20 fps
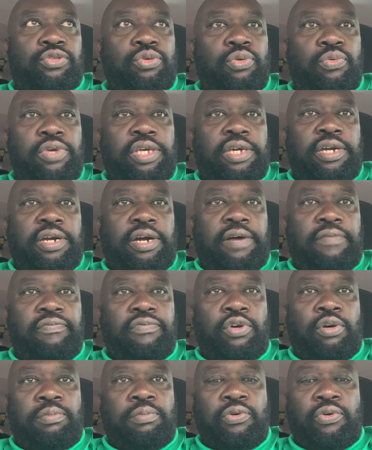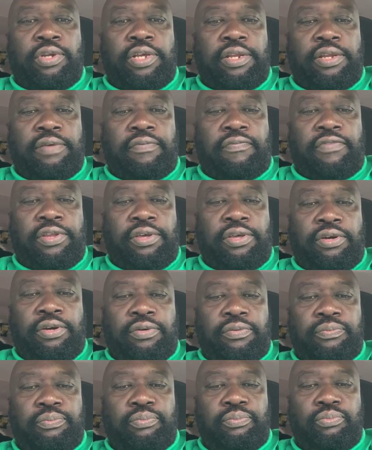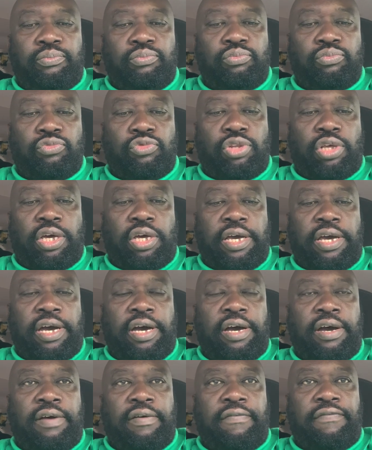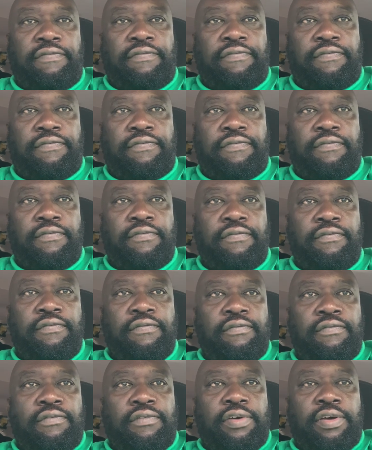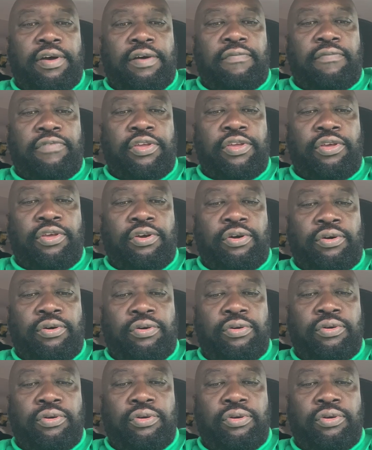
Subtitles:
2 weeks I haven't uploaded a video. I have a video